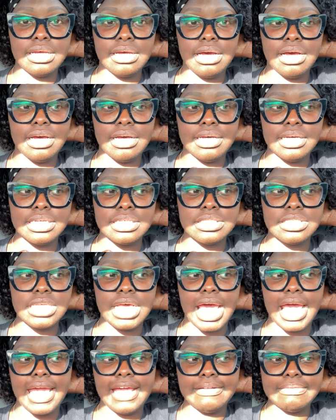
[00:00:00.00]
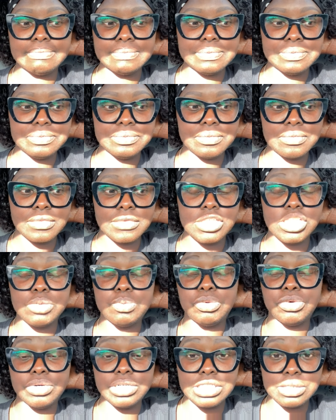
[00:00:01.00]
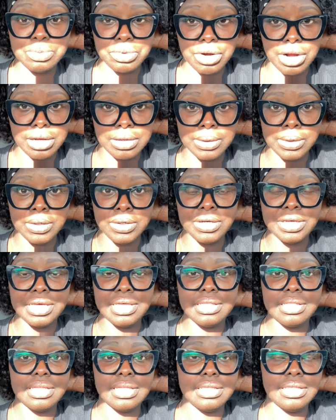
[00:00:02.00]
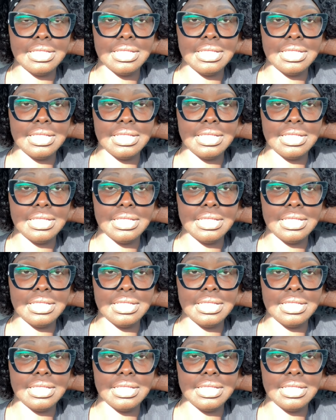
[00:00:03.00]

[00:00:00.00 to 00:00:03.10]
uh, tight sports bra on,